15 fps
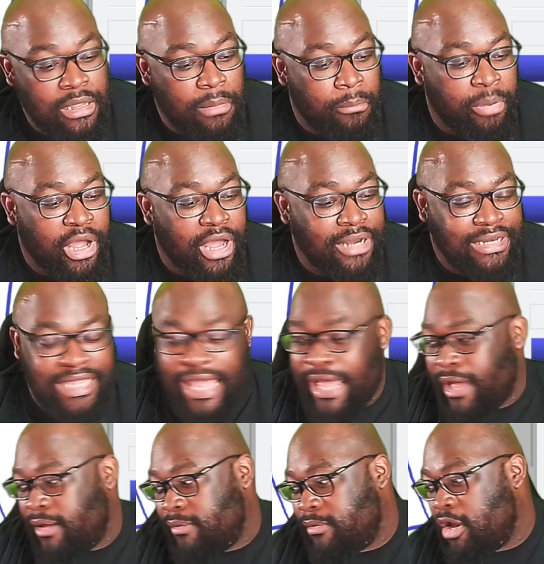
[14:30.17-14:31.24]
But yeah,
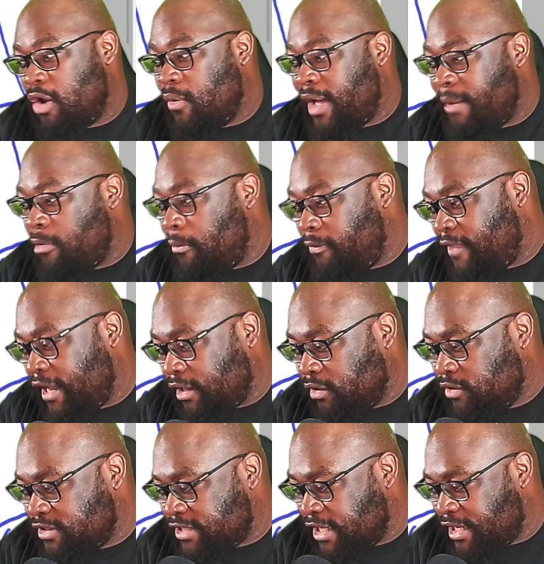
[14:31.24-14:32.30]
no, I'm hoping that
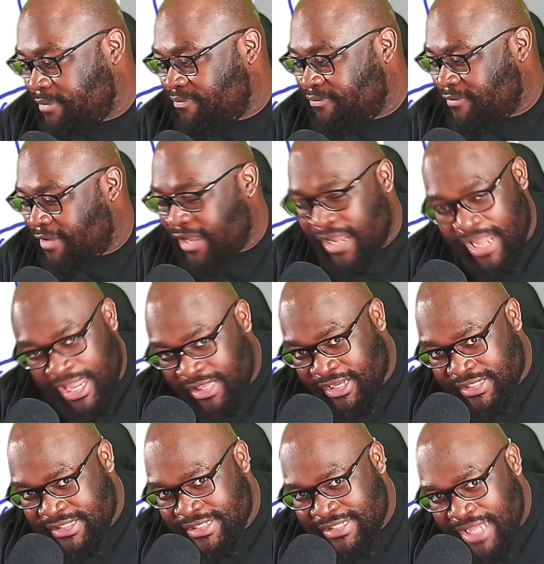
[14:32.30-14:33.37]
clears it up. It
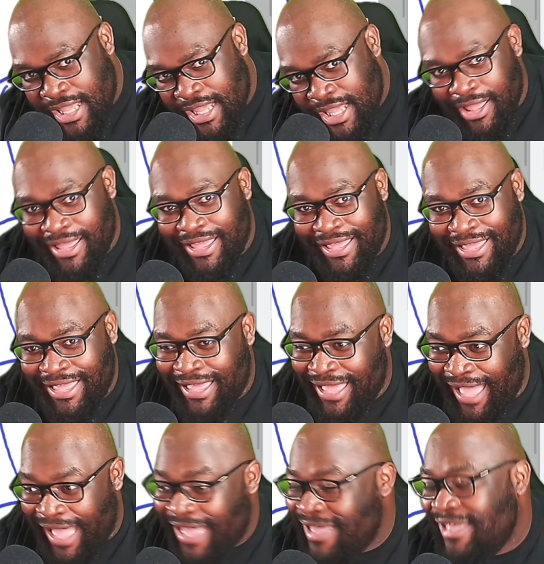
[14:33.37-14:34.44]
doesn't.
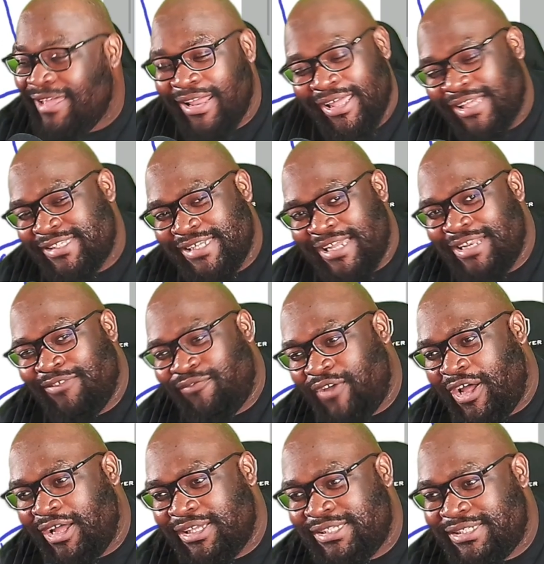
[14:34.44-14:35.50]
Like I said, the
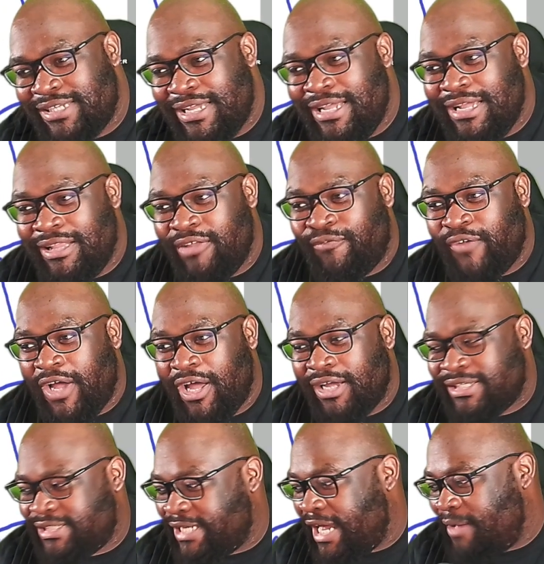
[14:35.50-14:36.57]
Fox
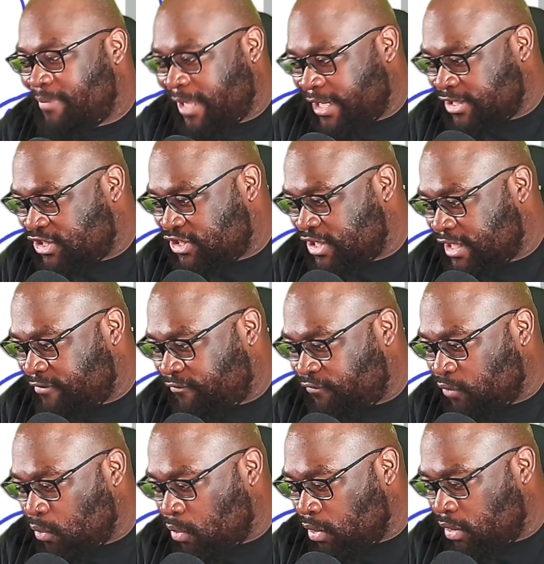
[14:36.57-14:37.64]
timeline shit
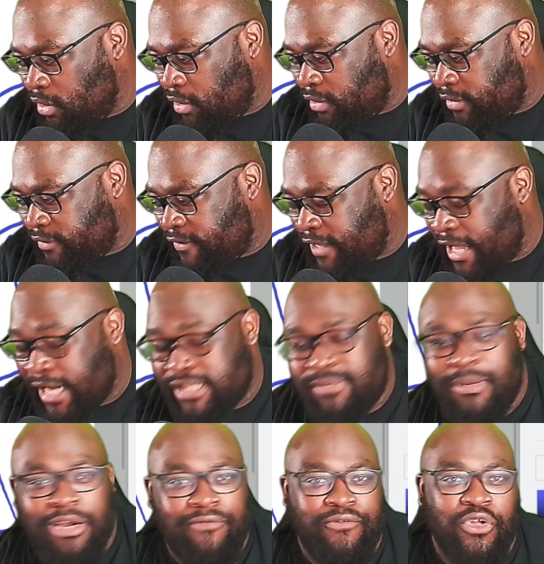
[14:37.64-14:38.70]
for the
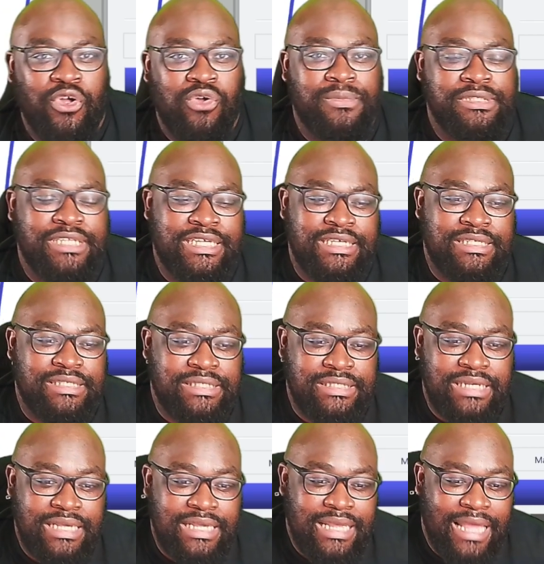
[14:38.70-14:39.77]
X-Men films is
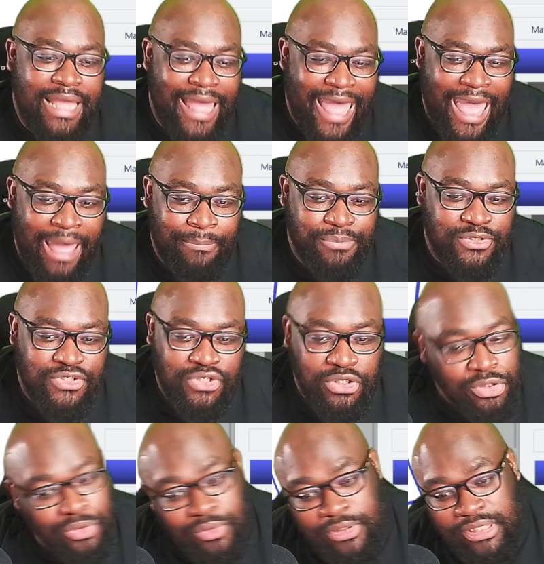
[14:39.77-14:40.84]

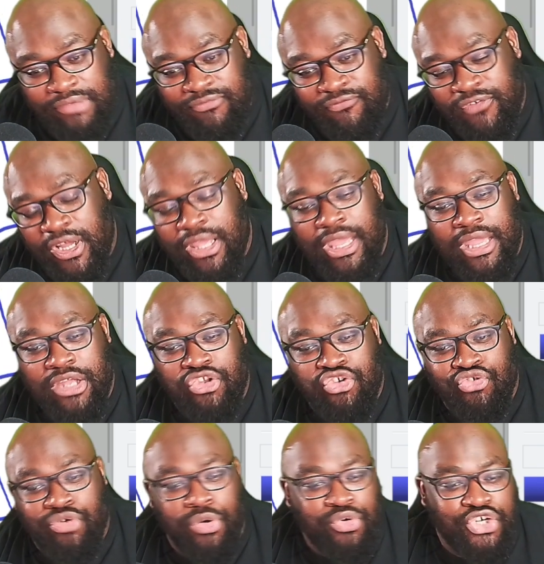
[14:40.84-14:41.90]
absolutely fucking
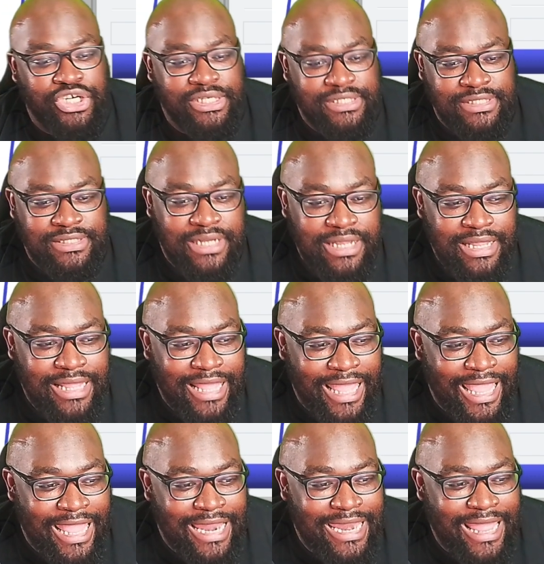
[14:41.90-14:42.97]
atrocious
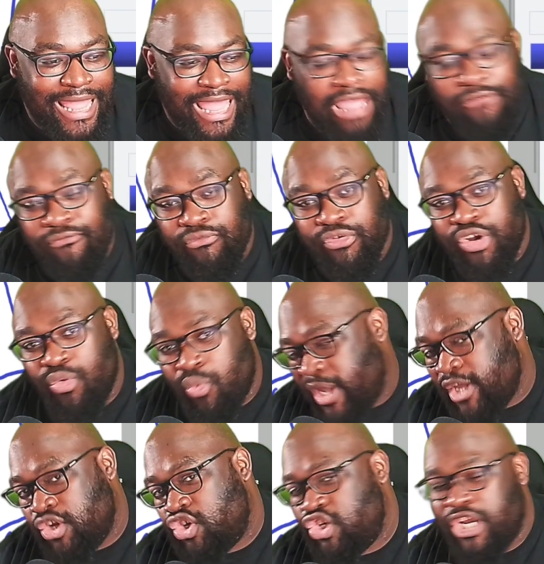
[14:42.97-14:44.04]
in every
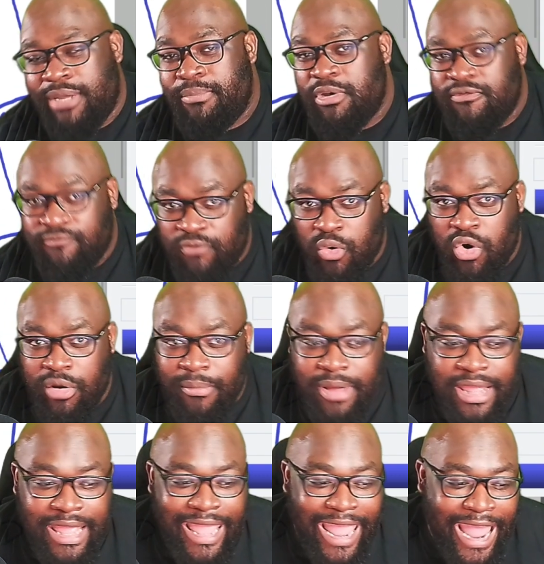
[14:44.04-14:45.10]
way, shape, and form,
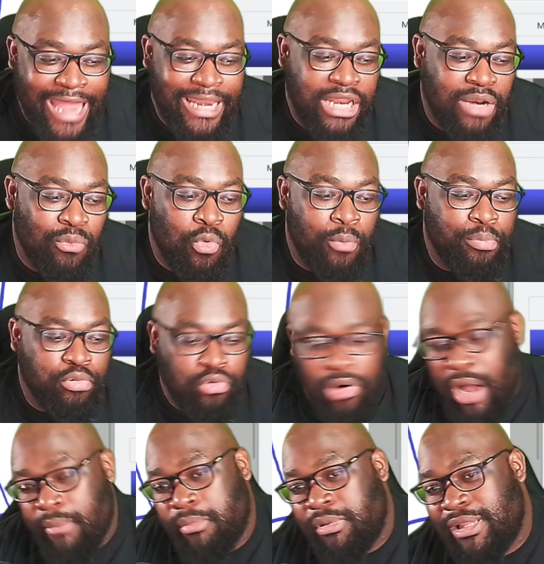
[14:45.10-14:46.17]
and it will
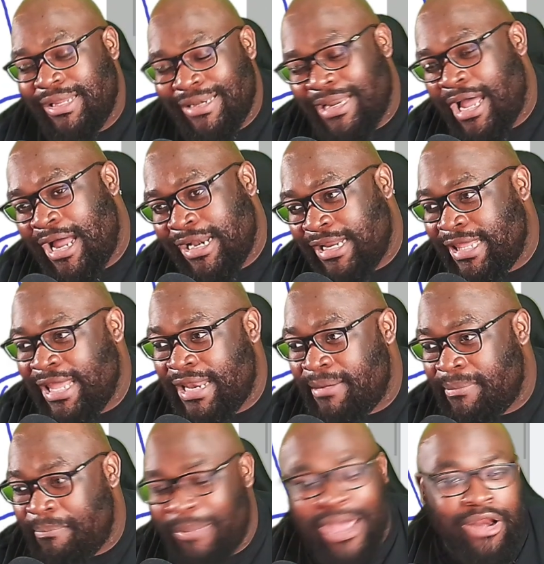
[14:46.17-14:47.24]
probably not
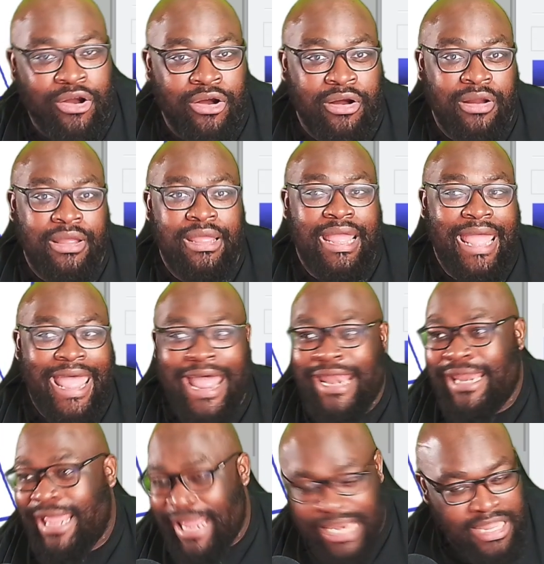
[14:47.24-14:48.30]
get better at
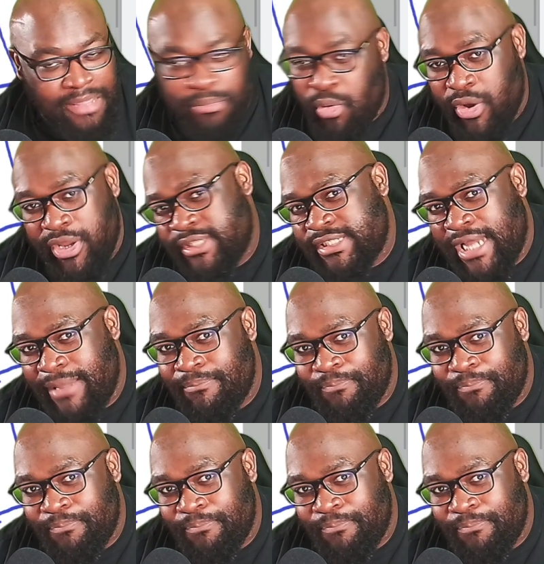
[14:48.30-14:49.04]
any point in time.